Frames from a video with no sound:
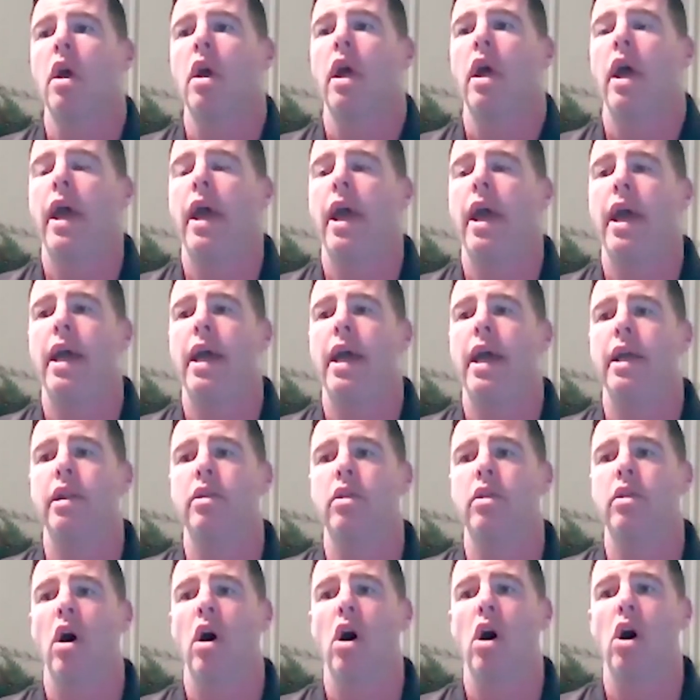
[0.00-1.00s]
And
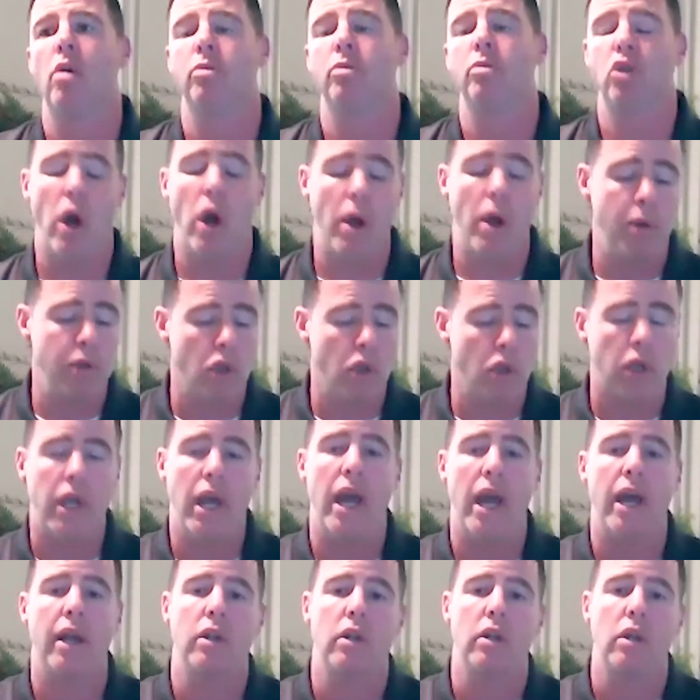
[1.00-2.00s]
so I always look
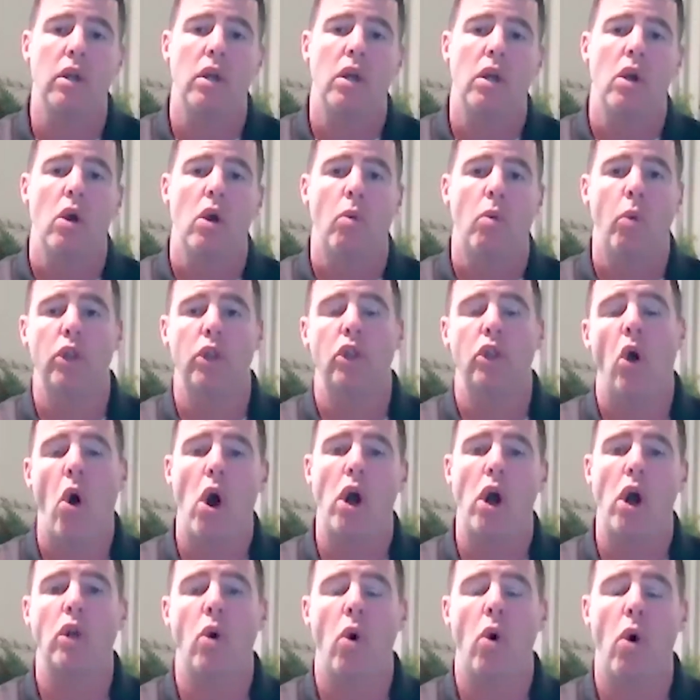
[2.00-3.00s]
at what the
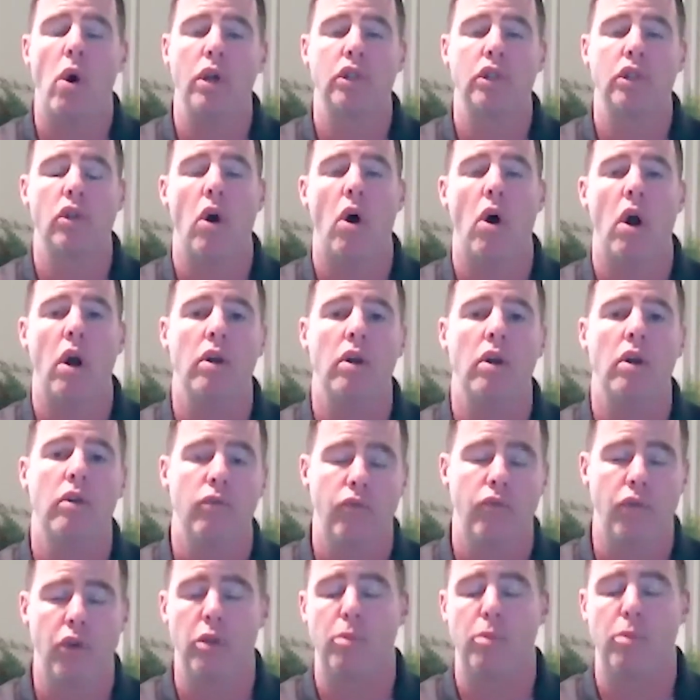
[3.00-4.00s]
hard costs are
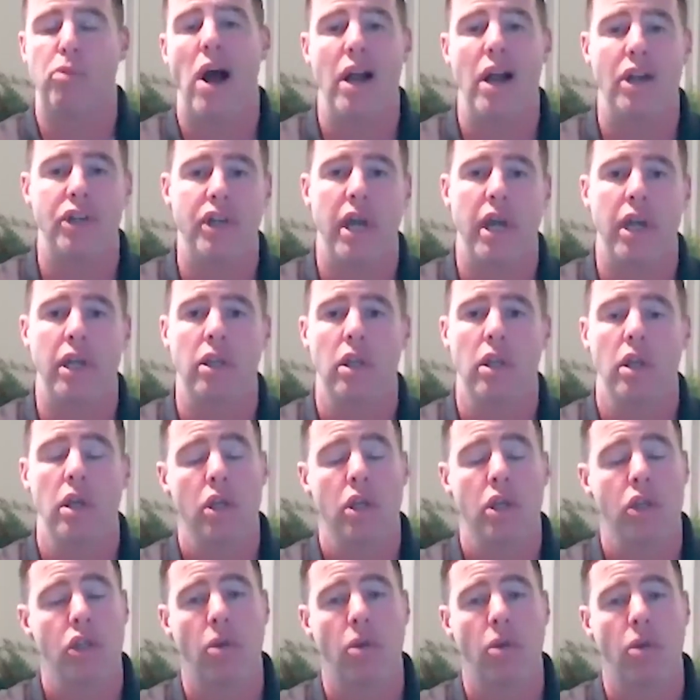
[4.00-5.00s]
for the project.
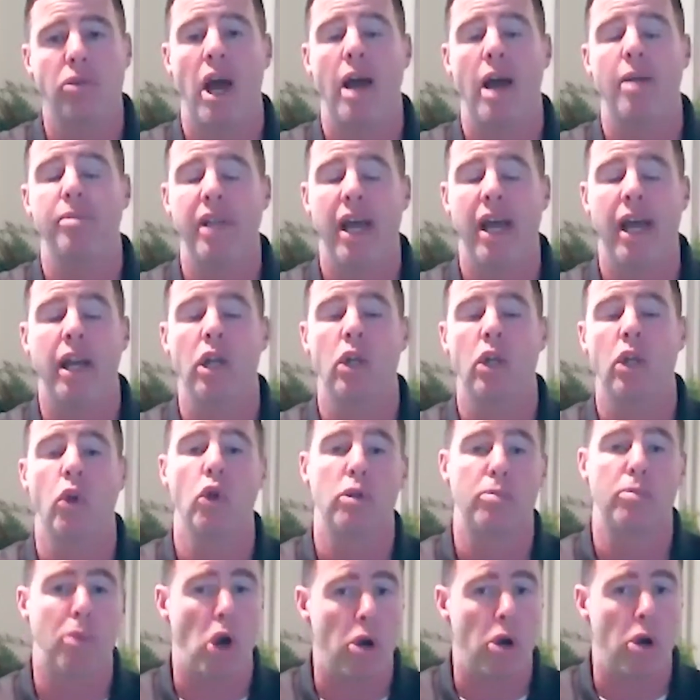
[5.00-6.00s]
Sometimes that
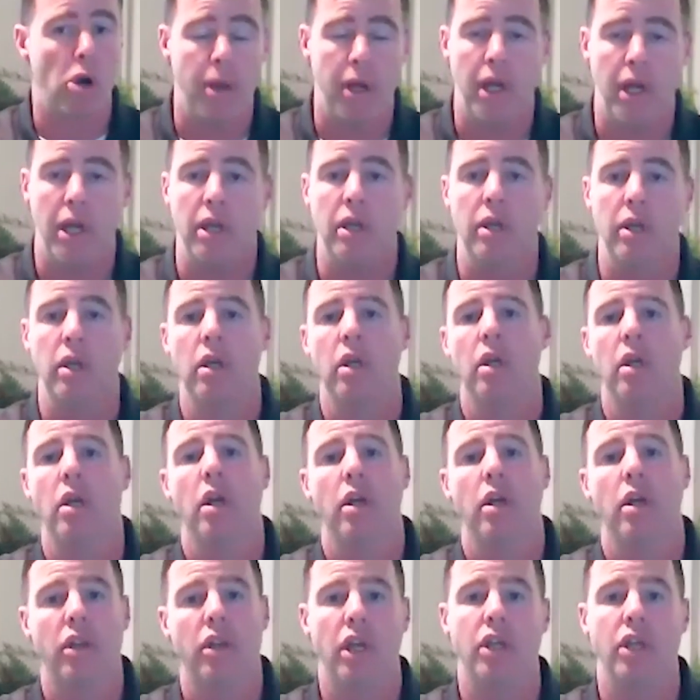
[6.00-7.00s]
includes permitting,
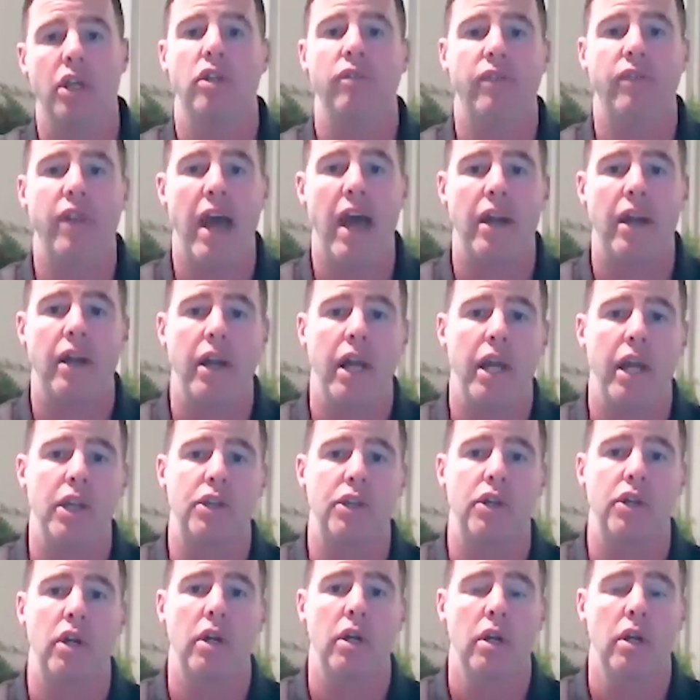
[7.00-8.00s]
things of that
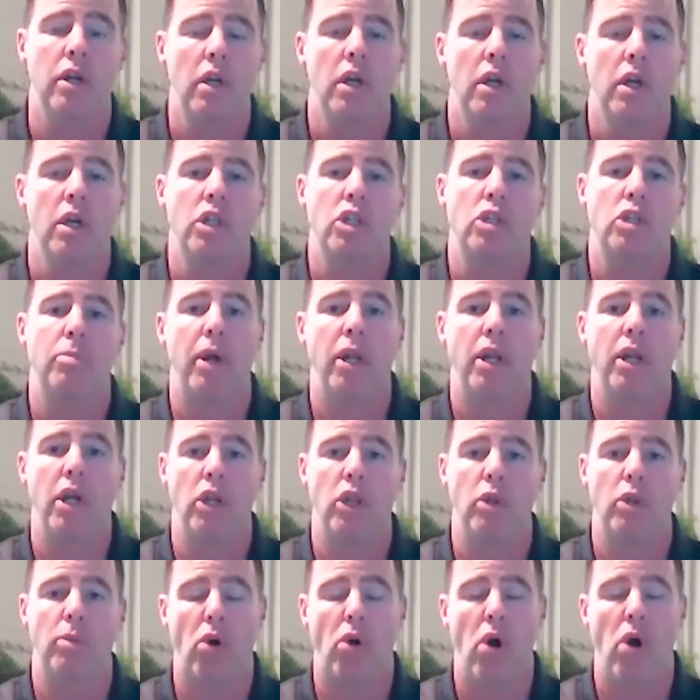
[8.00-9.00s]
nature, depending on
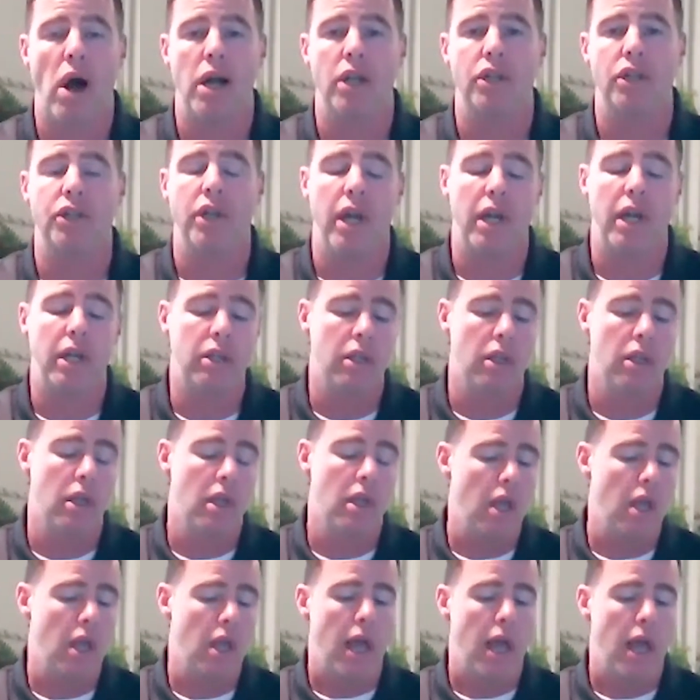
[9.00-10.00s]
the project.
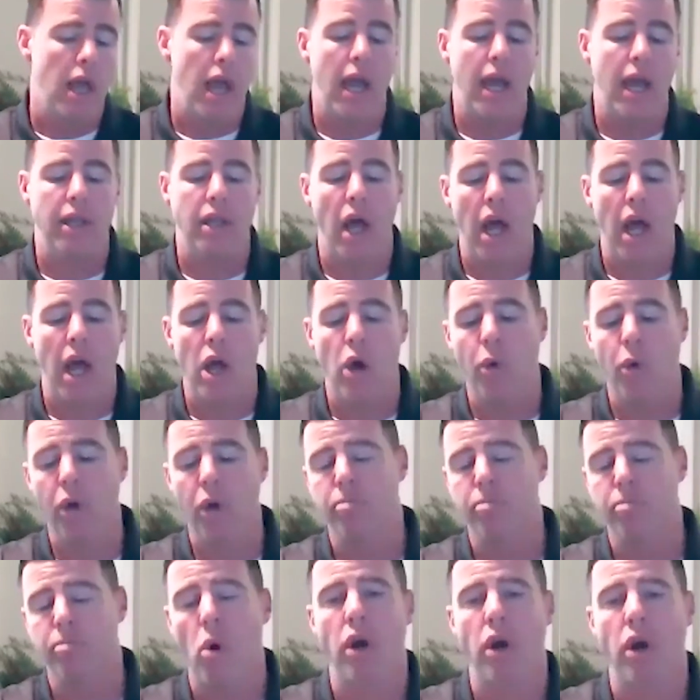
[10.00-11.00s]
And I always
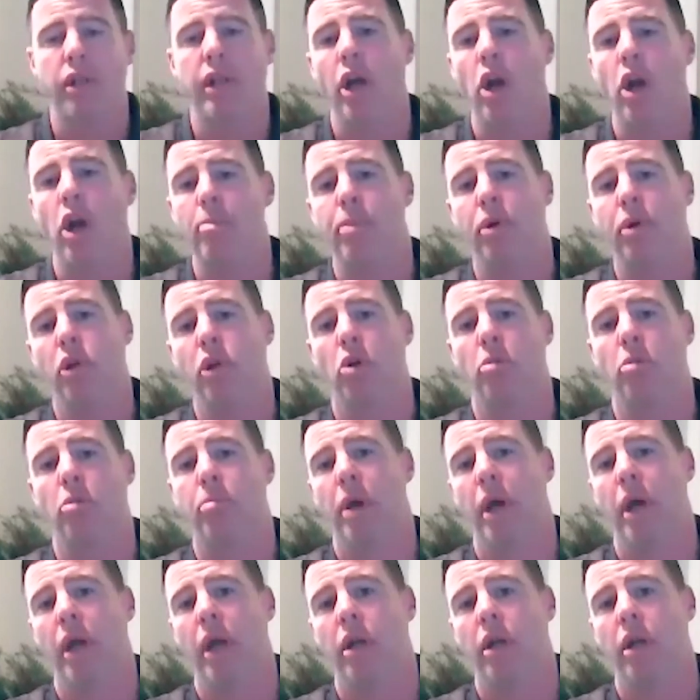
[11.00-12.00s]
mark that up a little
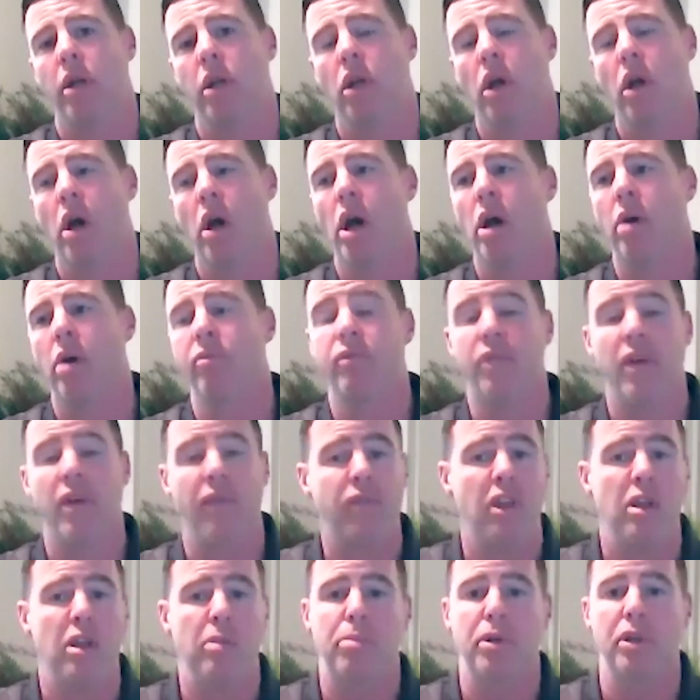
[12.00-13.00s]
bit,
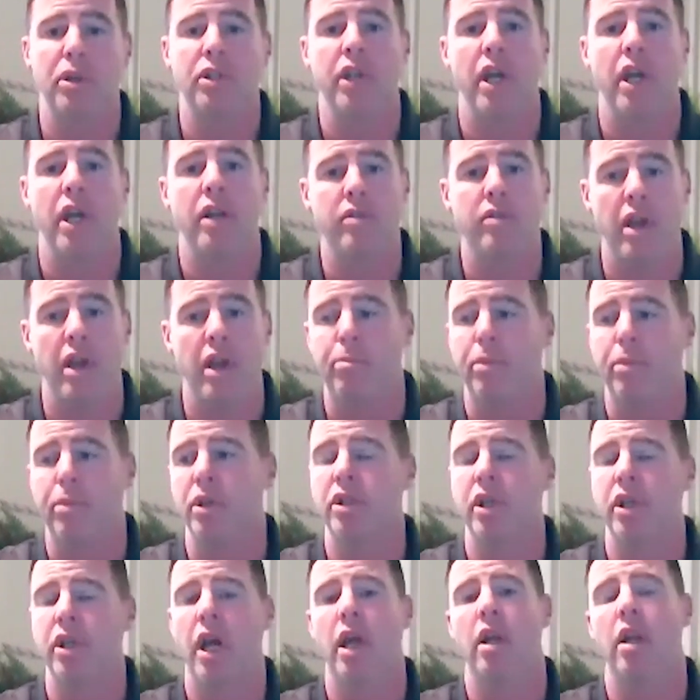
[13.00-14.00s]
15%,
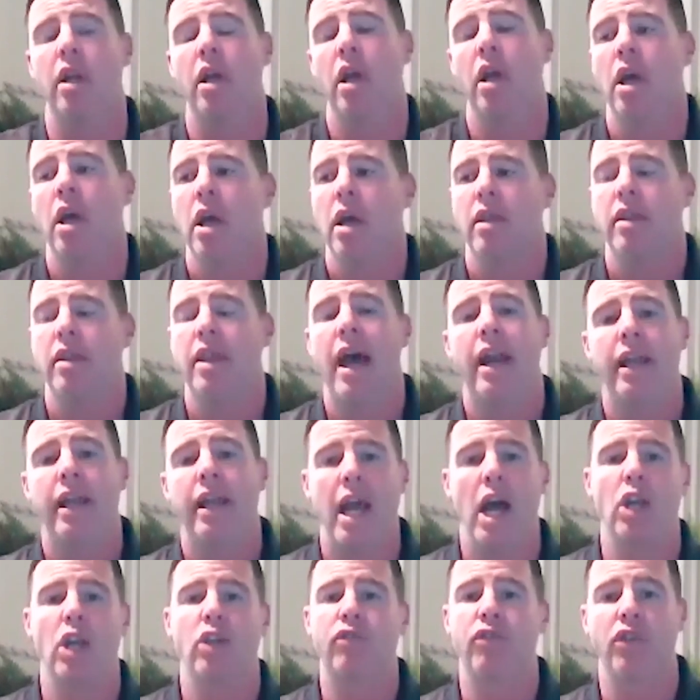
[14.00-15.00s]
10%. That
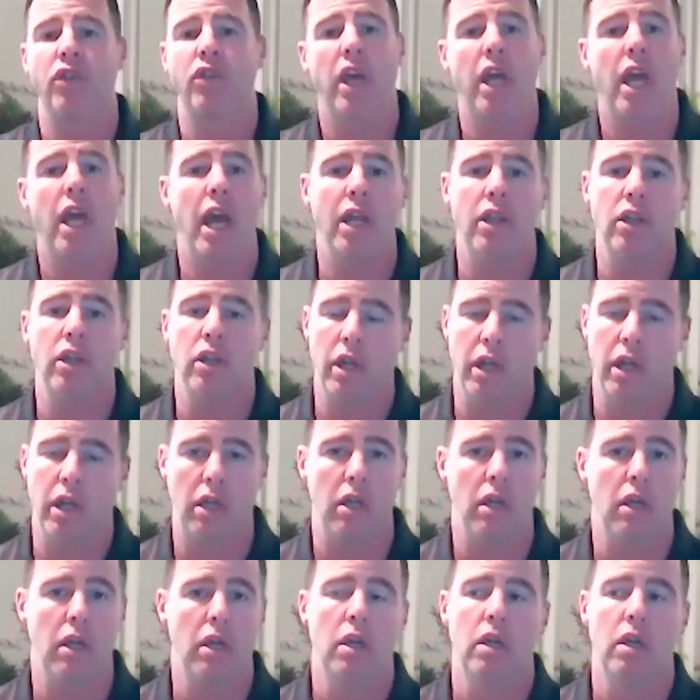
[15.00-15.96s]
accounts for the handling.